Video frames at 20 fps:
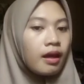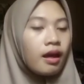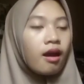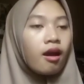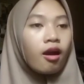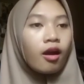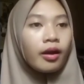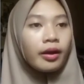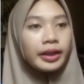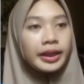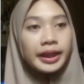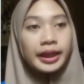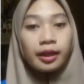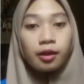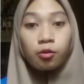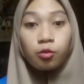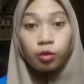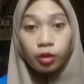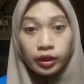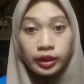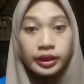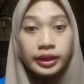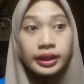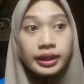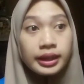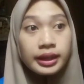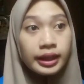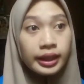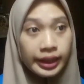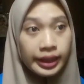Okay, word
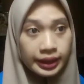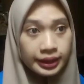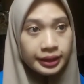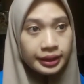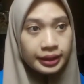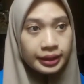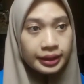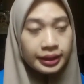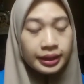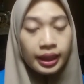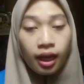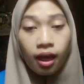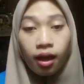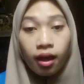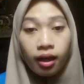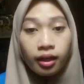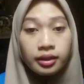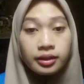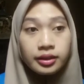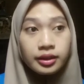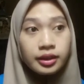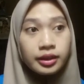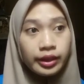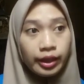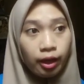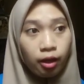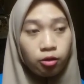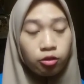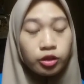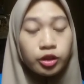classes, also
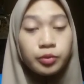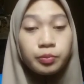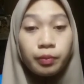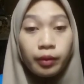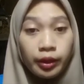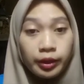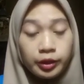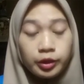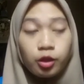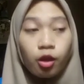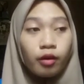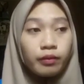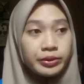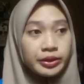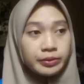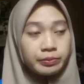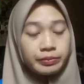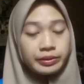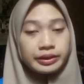nouns, part of speech,